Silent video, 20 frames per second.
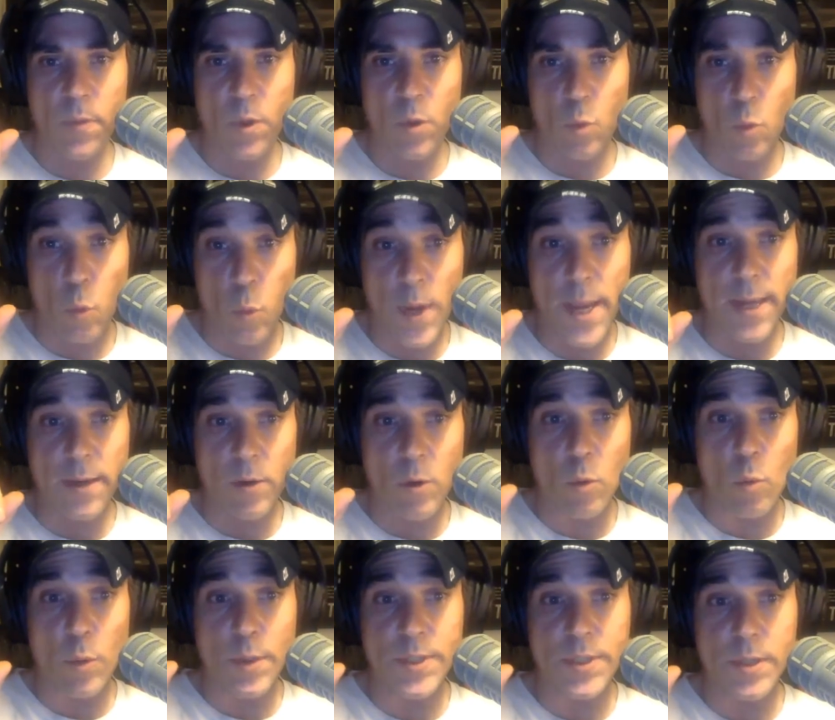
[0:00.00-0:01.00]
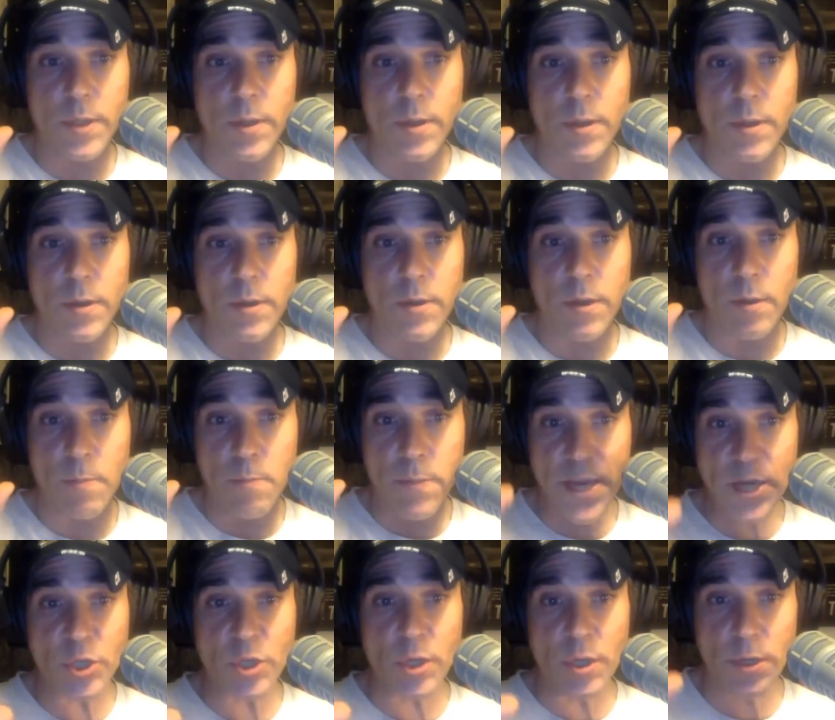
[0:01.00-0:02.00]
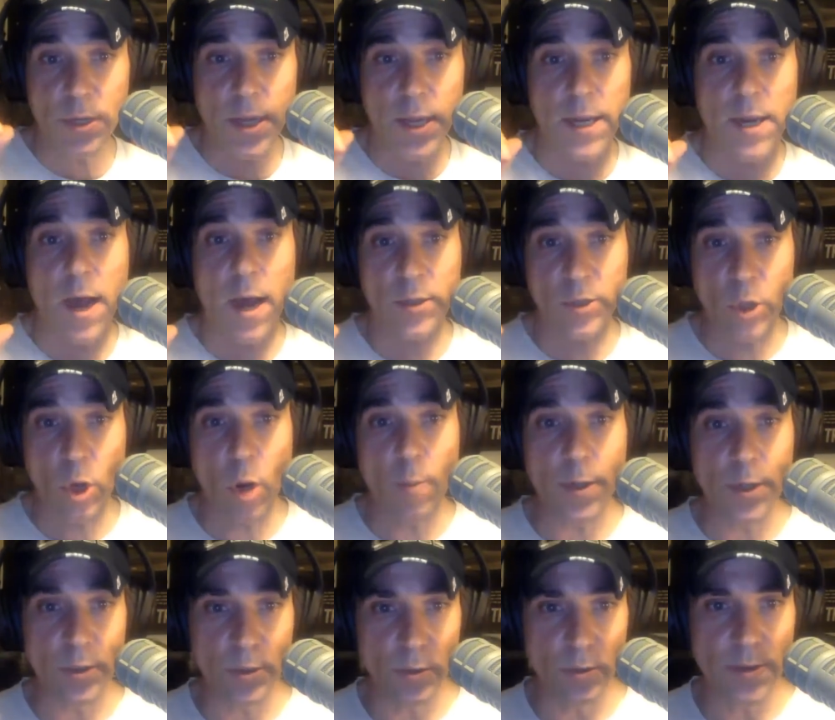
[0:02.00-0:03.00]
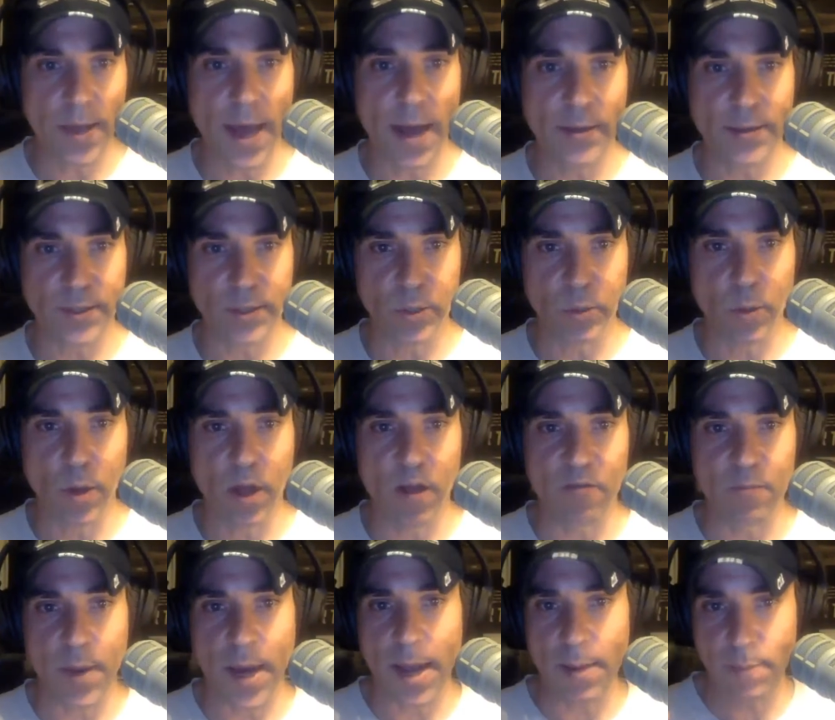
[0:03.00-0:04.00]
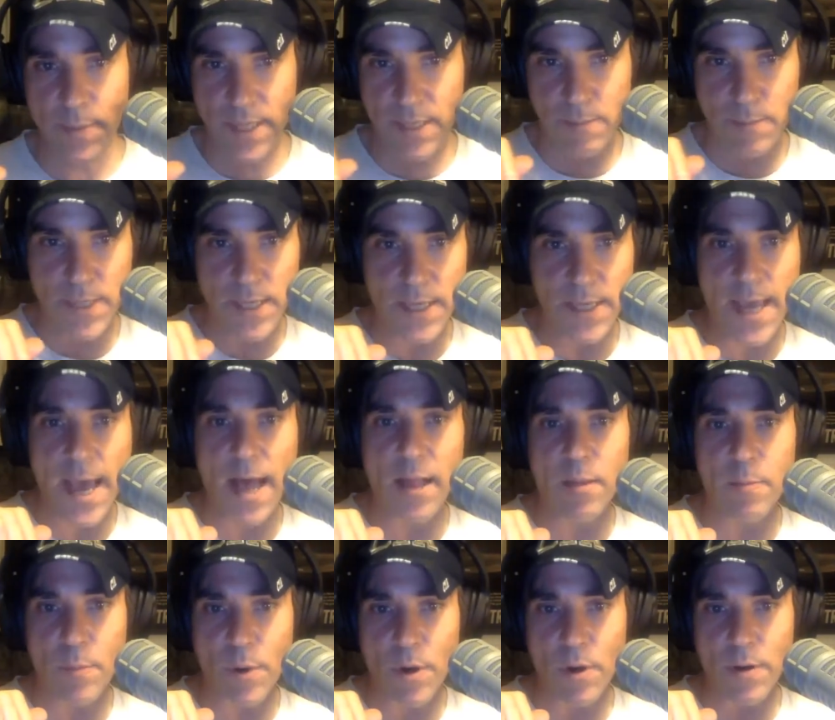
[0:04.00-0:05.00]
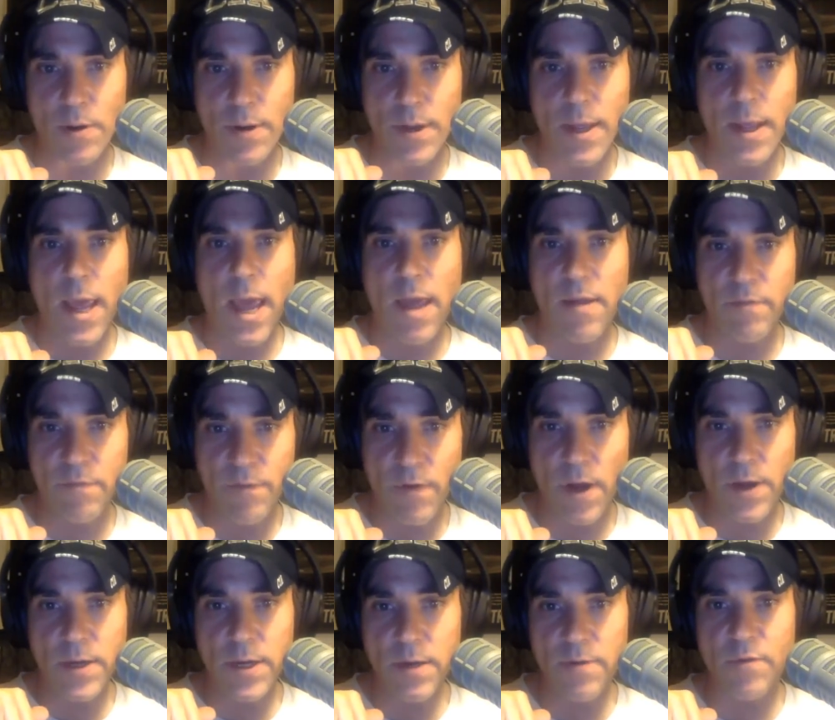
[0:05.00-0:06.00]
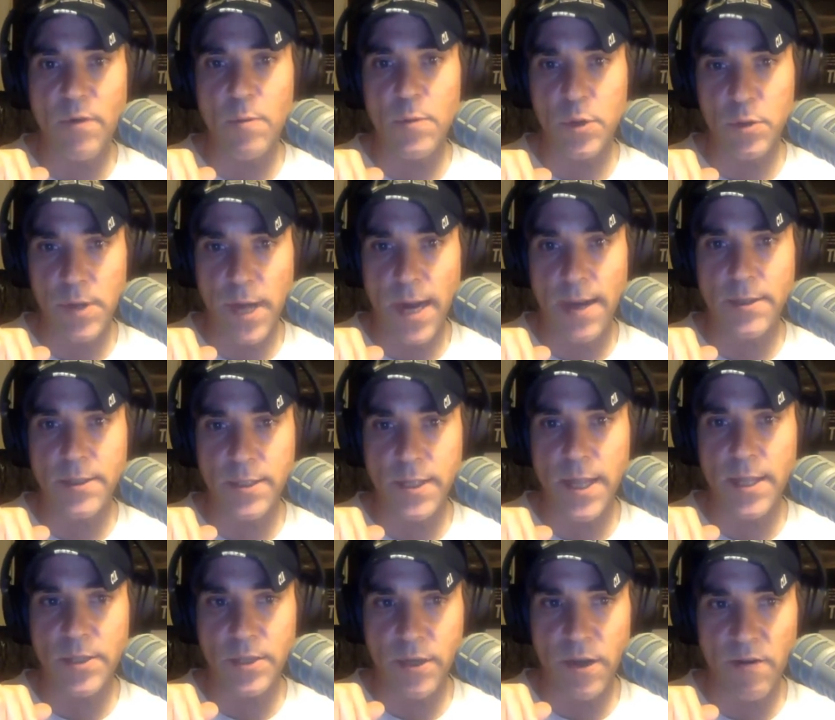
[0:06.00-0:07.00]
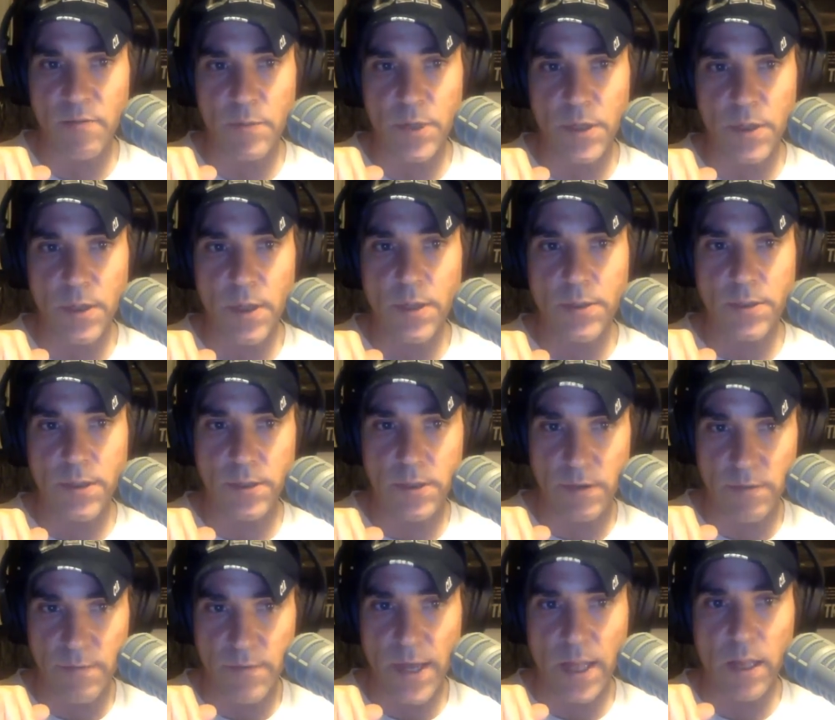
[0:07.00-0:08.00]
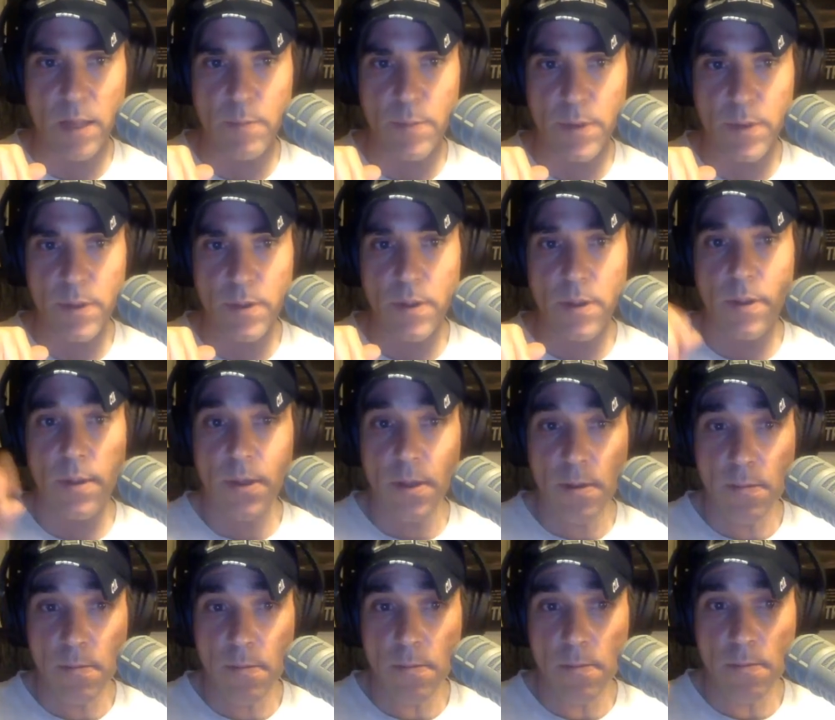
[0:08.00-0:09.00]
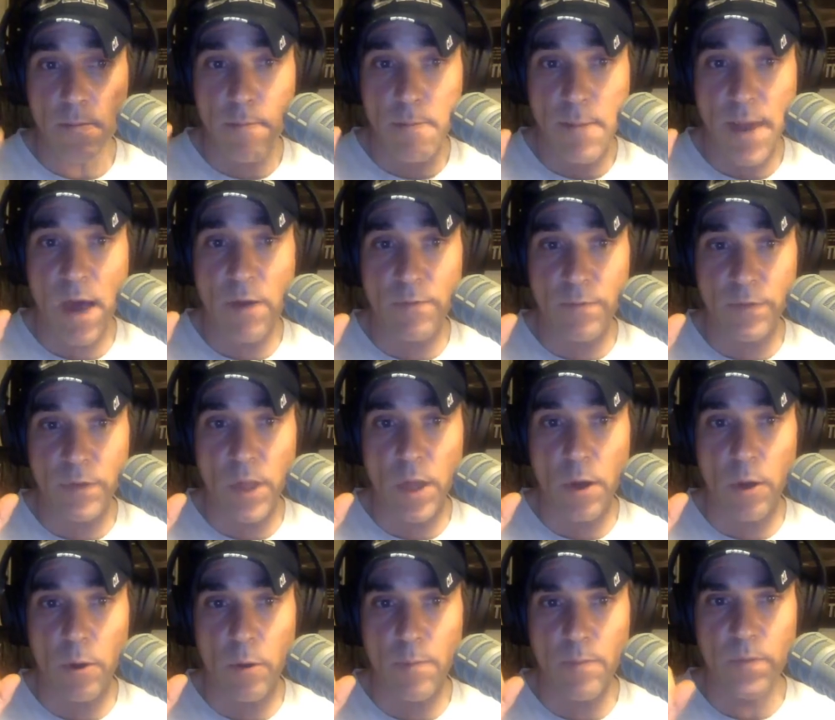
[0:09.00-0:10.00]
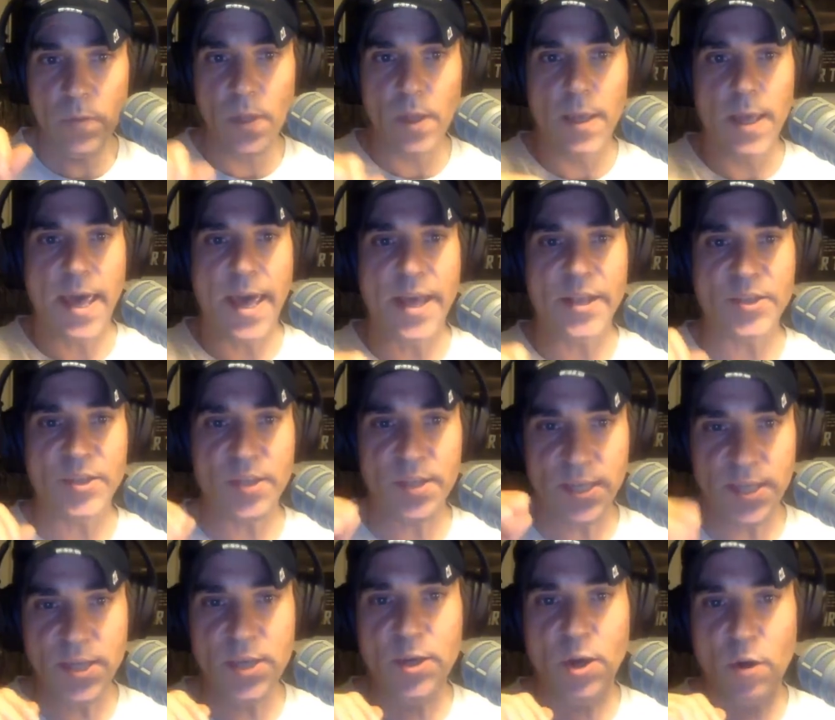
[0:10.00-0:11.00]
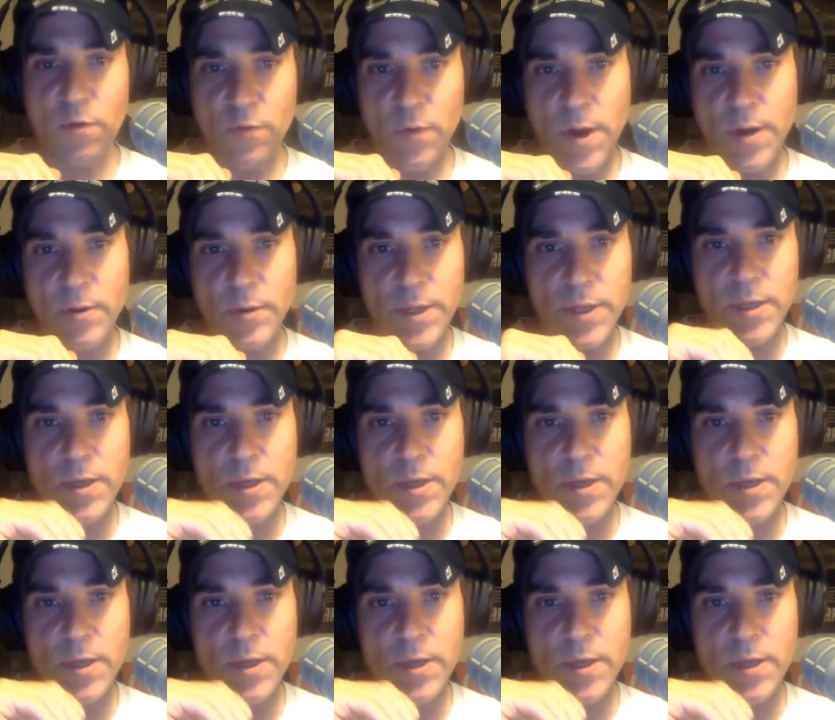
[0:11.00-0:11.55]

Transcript: WIT was commissioned in October 2012 by BP, Halliburton, and funding from the United States government to develop Mount Flow as an eco friendly,